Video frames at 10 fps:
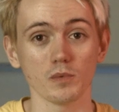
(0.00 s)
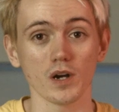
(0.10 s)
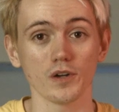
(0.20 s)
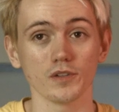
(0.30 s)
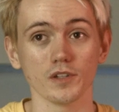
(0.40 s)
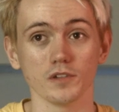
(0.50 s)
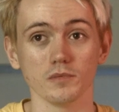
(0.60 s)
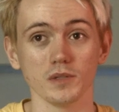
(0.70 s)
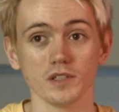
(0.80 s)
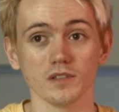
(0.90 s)
well, and I
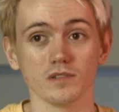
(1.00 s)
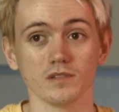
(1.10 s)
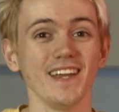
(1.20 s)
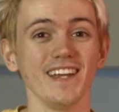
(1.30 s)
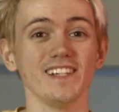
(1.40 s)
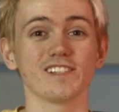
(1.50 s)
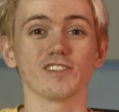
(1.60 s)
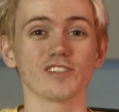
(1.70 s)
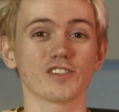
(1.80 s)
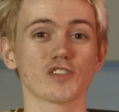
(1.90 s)
mean, it's
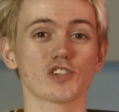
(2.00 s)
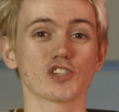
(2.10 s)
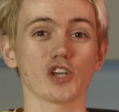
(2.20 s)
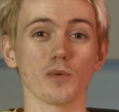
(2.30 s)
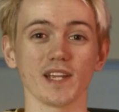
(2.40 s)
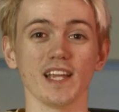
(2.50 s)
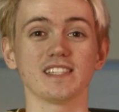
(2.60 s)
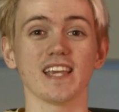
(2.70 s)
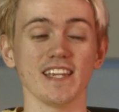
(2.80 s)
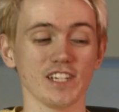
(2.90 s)
just showing
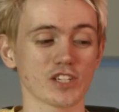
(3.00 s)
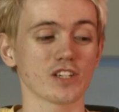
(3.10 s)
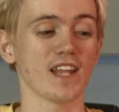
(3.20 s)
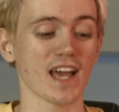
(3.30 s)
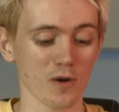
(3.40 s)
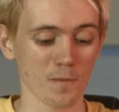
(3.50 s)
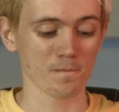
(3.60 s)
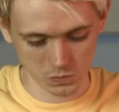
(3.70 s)
its age now.